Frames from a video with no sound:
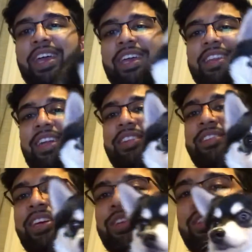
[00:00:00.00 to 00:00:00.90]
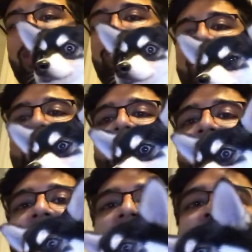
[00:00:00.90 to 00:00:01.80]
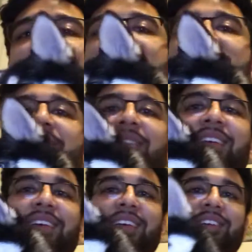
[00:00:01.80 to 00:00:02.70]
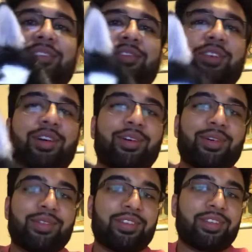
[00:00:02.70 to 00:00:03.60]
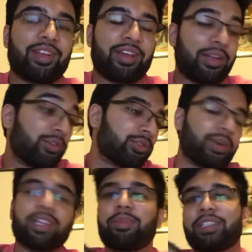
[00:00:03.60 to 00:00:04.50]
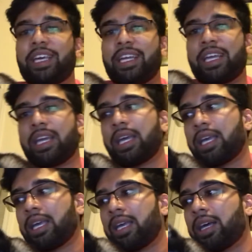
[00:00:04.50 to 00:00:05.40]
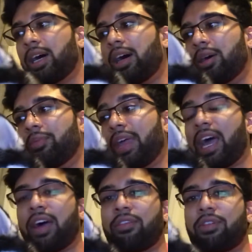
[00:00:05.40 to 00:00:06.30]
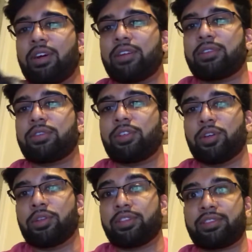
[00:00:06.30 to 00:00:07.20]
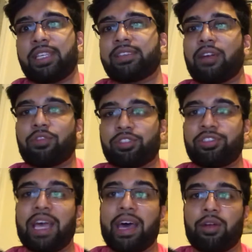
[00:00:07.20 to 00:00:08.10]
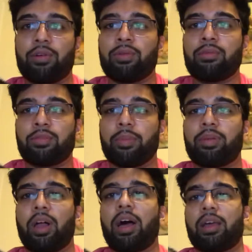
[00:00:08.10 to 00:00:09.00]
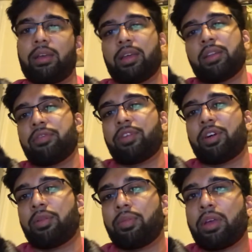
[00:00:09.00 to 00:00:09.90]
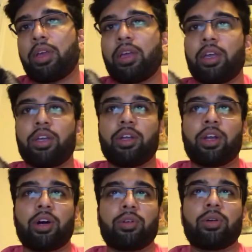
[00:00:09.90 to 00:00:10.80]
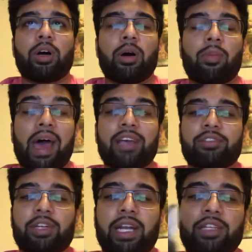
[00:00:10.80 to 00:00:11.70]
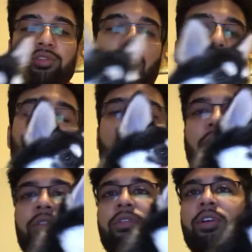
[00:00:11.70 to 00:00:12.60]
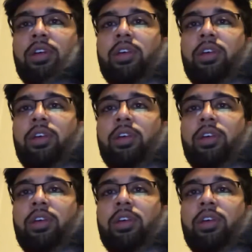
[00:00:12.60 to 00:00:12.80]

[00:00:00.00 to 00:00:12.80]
and their stereotype doesn't define them. So, and also in the beginning, they have the scenes that foreshadow the plot in the film. As they're getting dropped off,